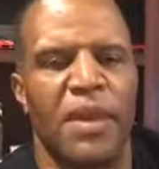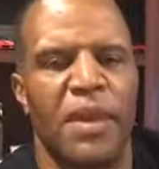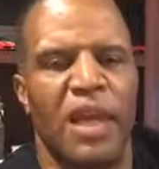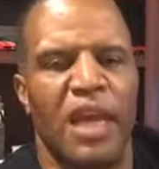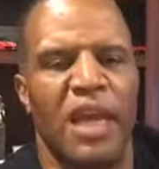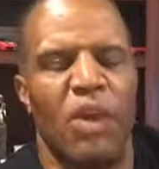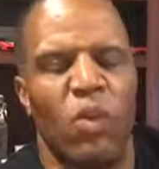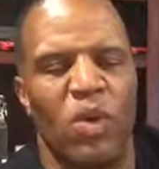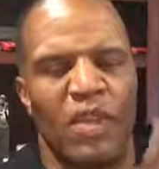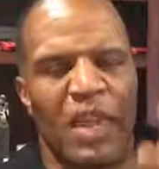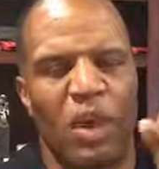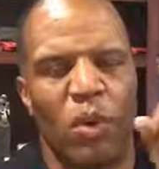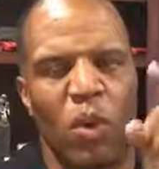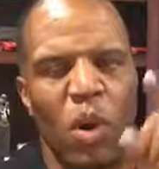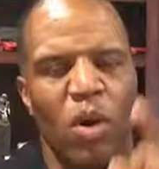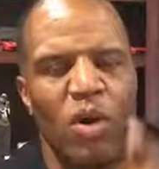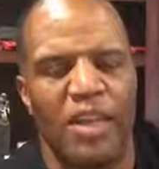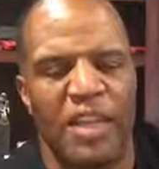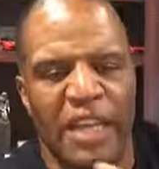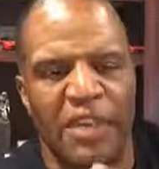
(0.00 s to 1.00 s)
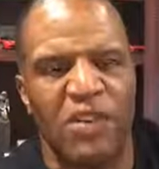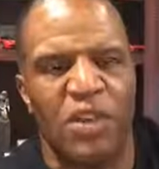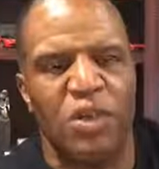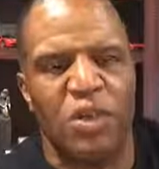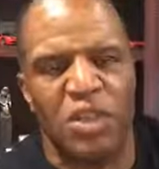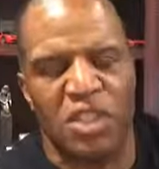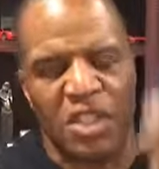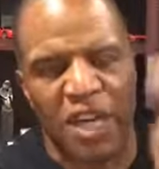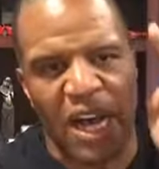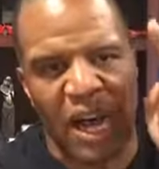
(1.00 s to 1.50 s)
And when they won't give you
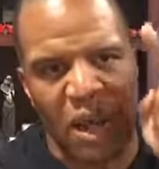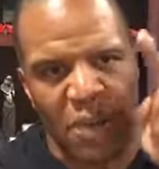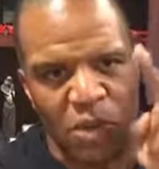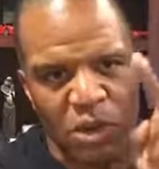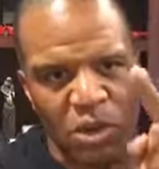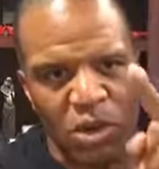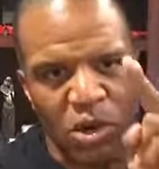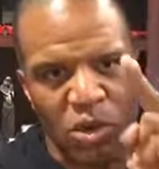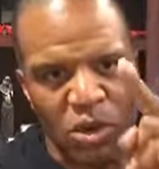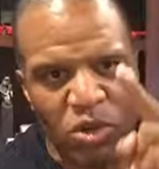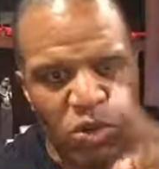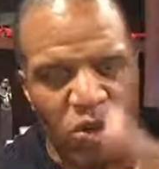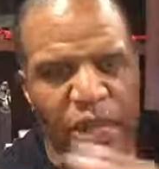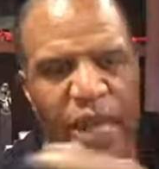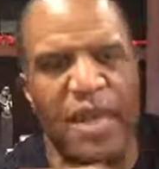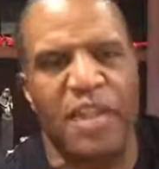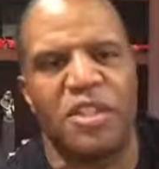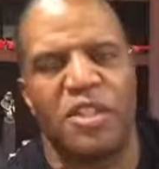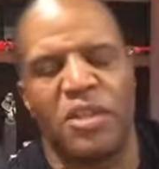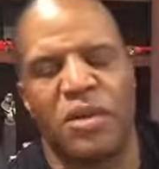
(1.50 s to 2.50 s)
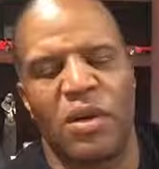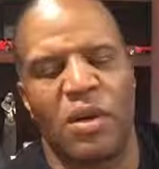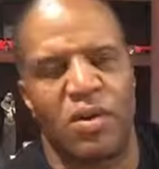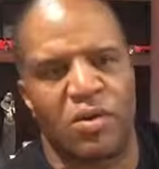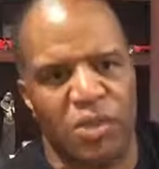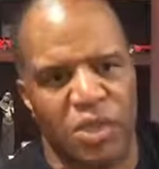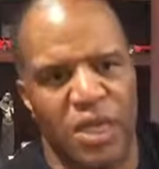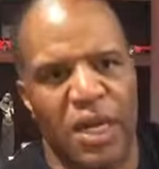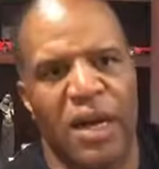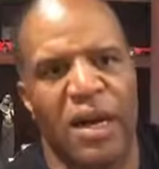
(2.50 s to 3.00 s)
a job, you go create your
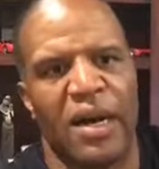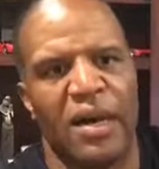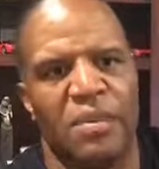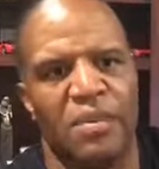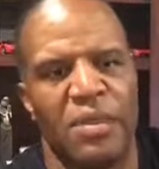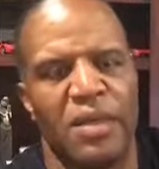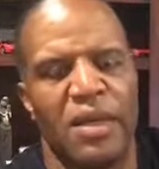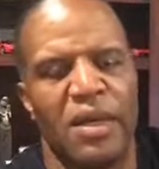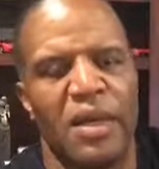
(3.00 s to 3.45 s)
own job.